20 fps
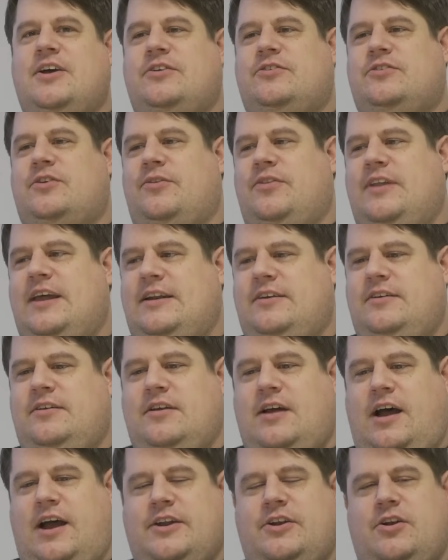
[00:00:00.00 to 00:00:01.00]
So then
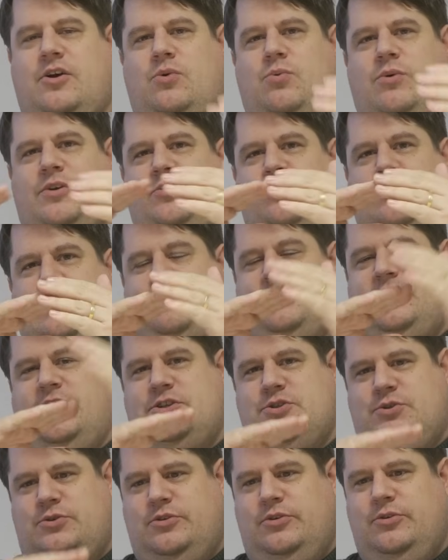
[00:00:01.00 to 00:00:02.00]
I know what the
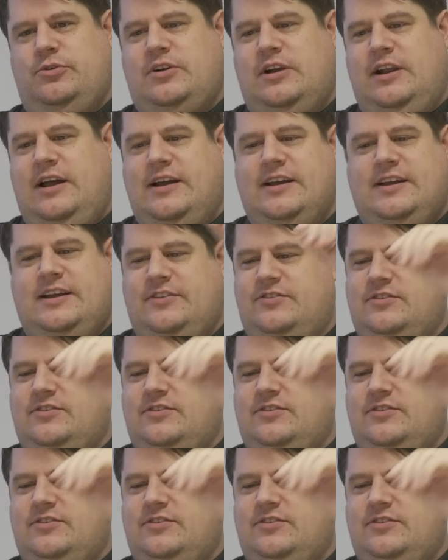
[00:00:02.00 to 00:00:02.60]
website should look like,